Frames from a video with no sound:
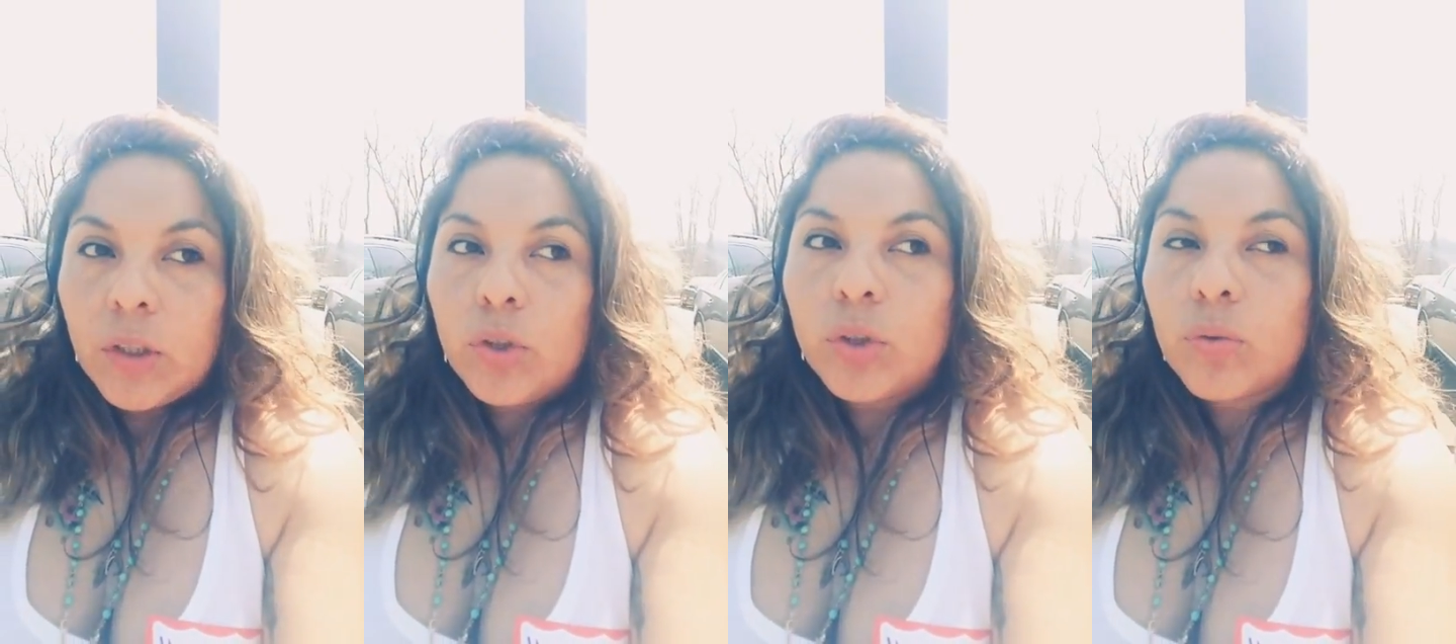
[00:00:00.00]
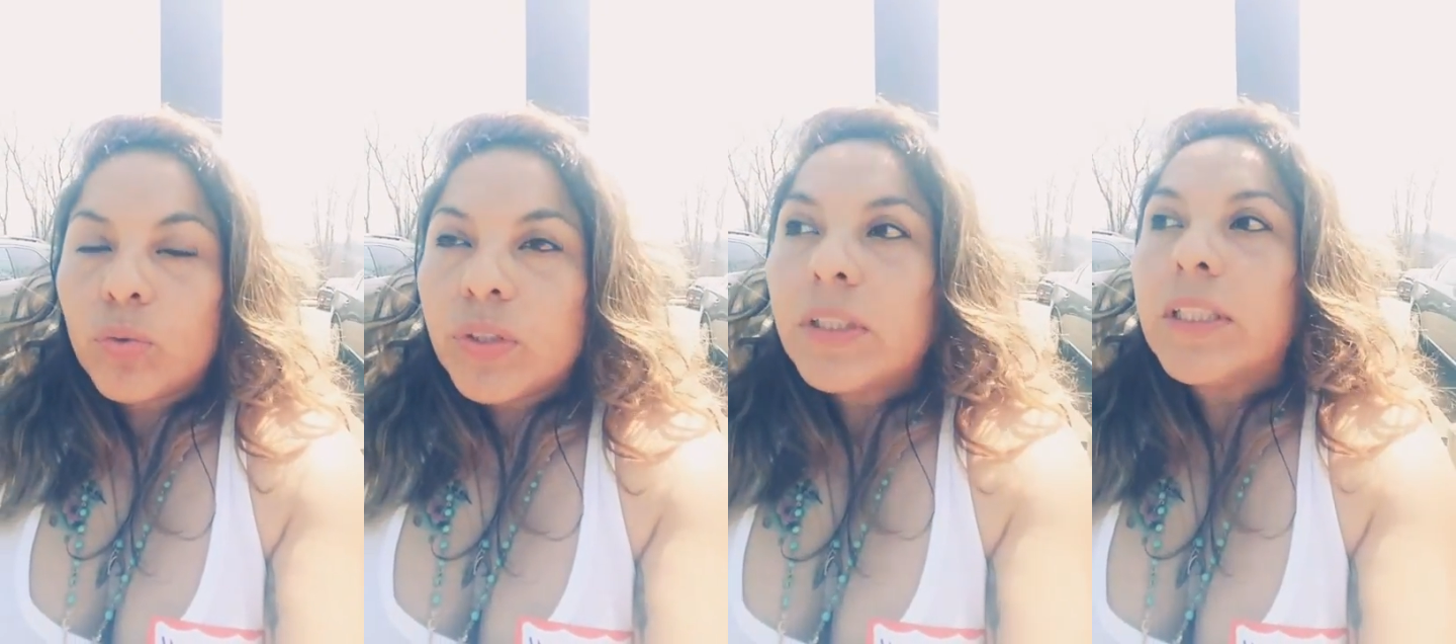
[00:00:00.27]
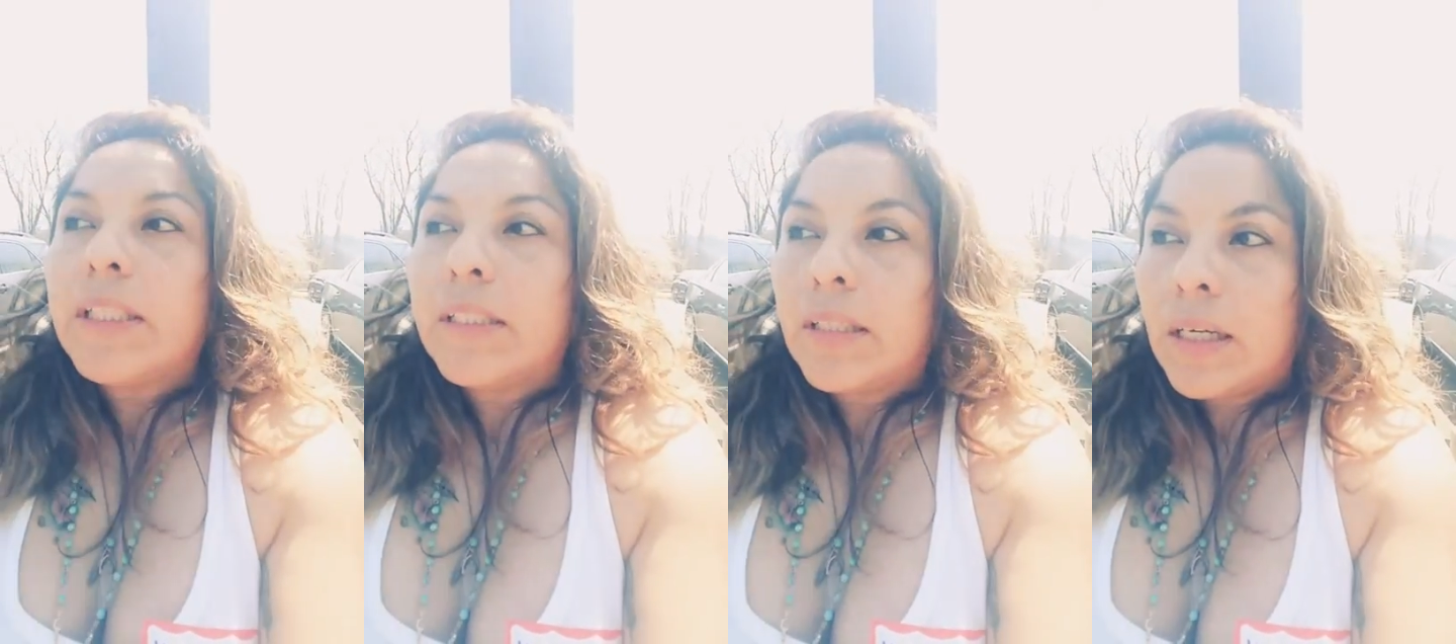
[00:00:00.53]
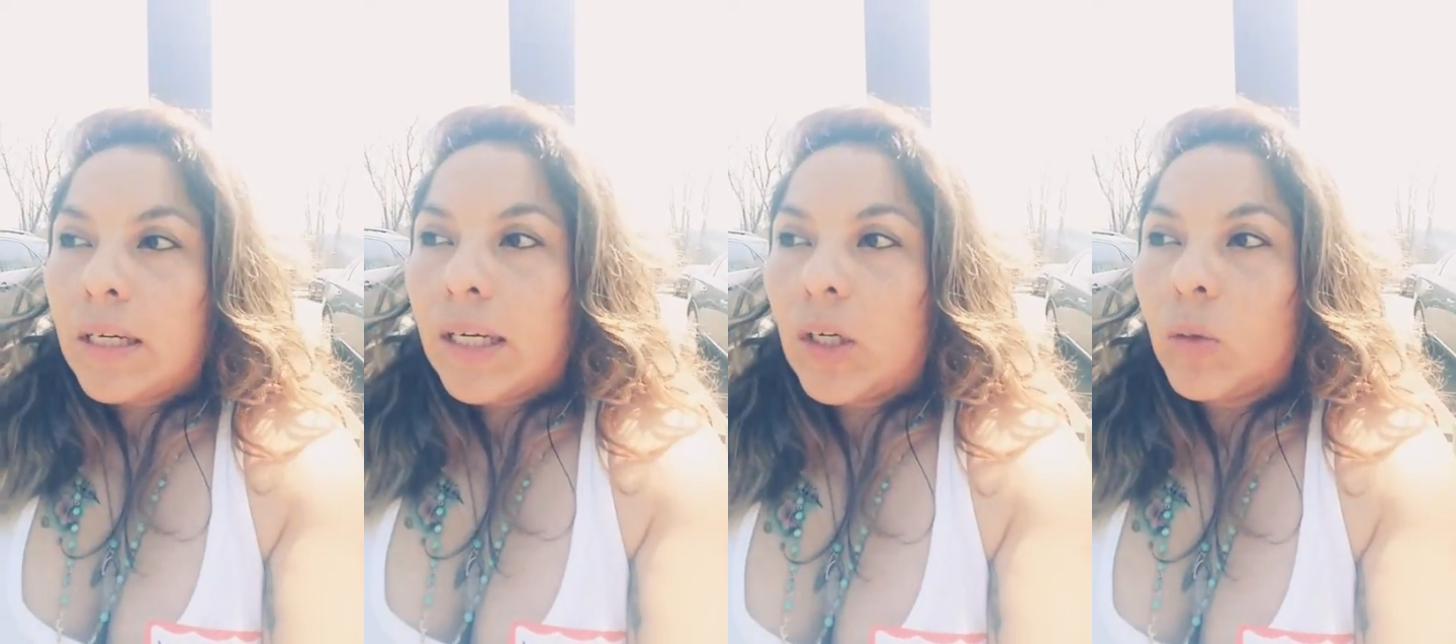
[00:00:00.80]
You're really
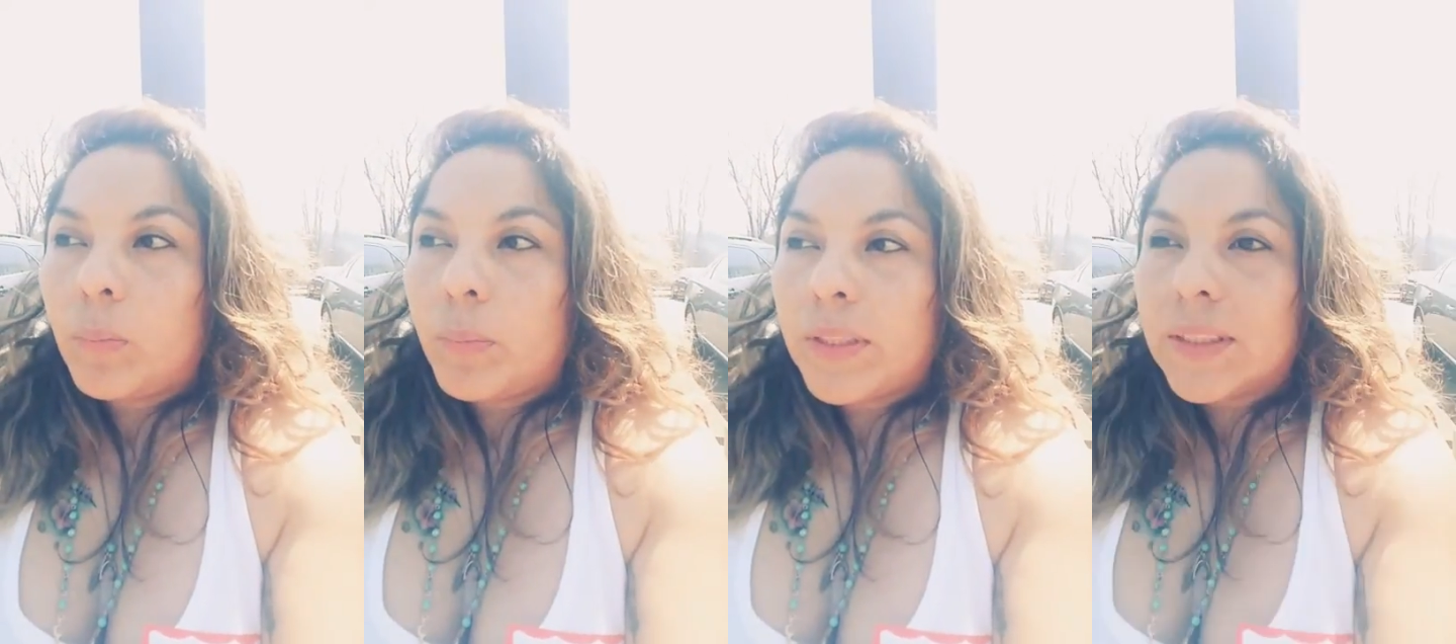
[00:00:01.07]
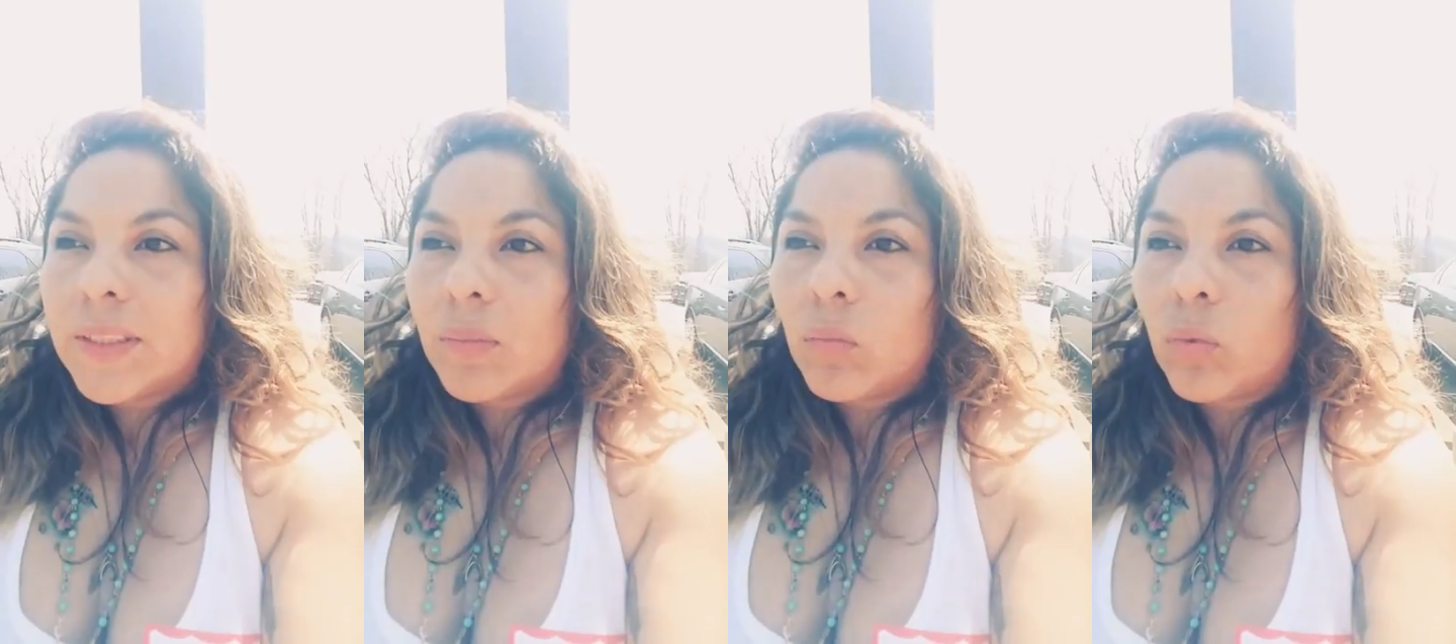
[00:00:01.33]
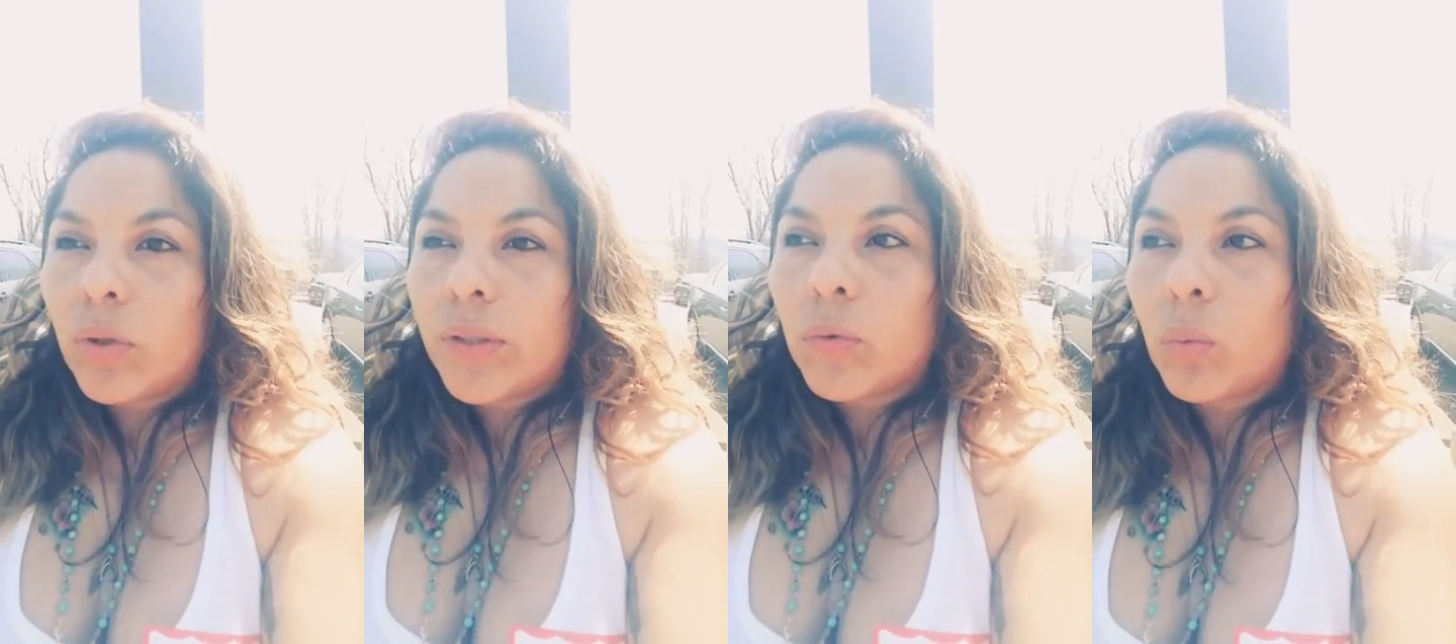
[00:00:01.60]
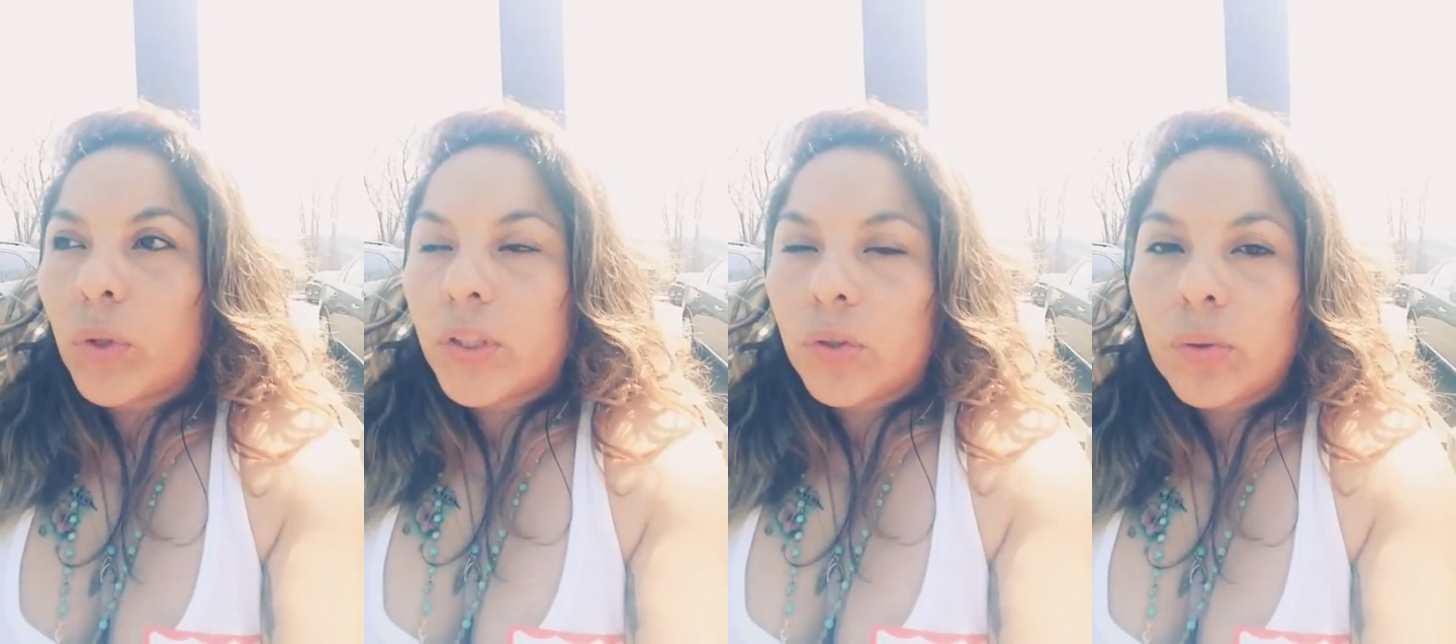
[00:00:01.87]
not helping
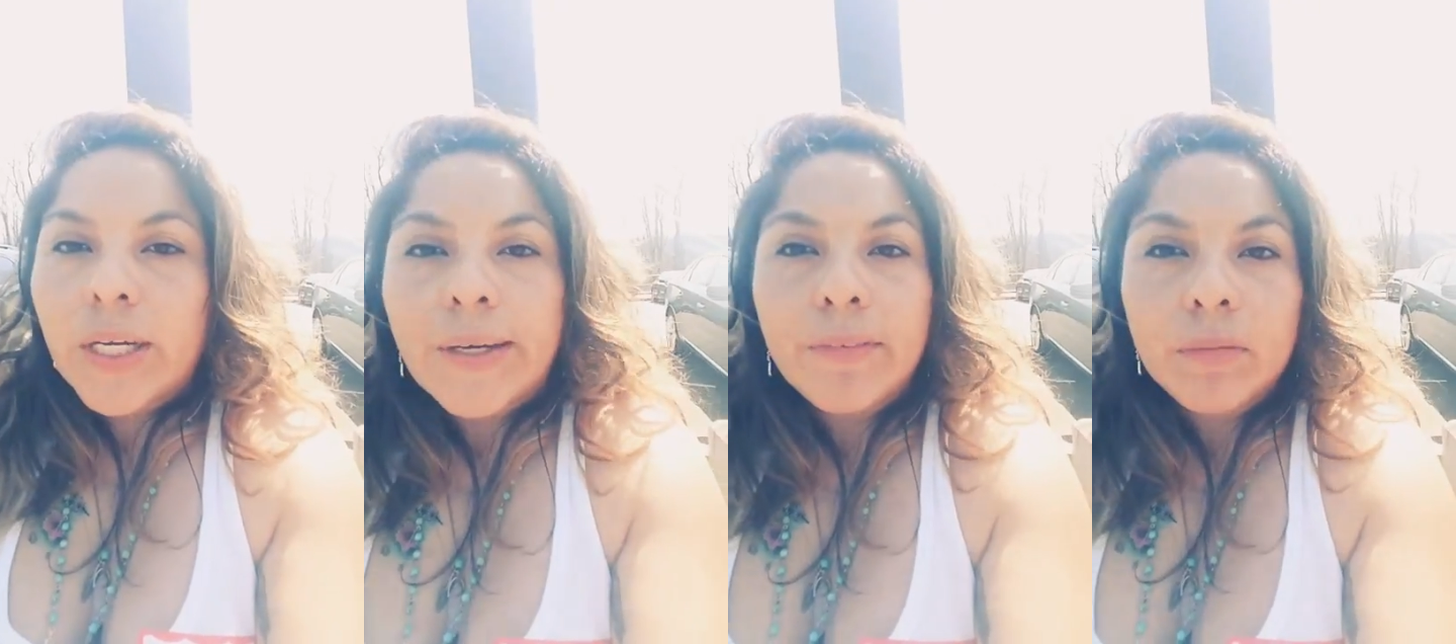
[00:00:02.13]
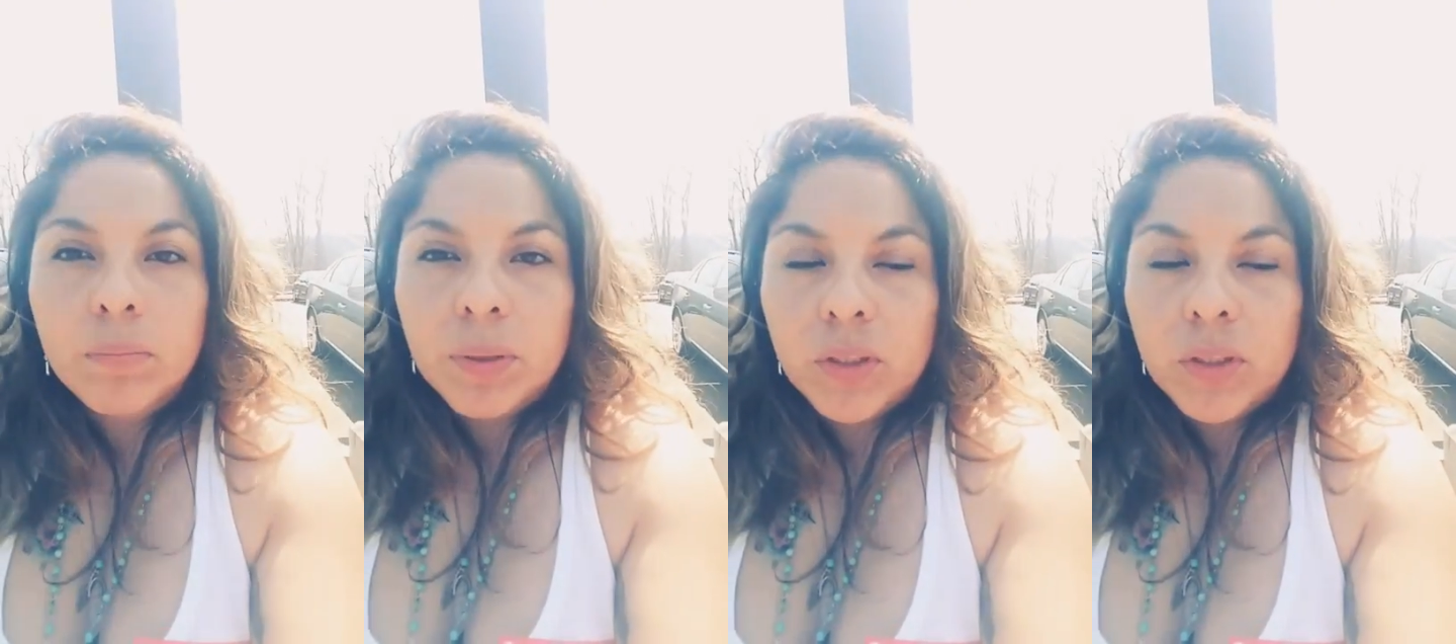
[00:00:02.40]
someone when you haven't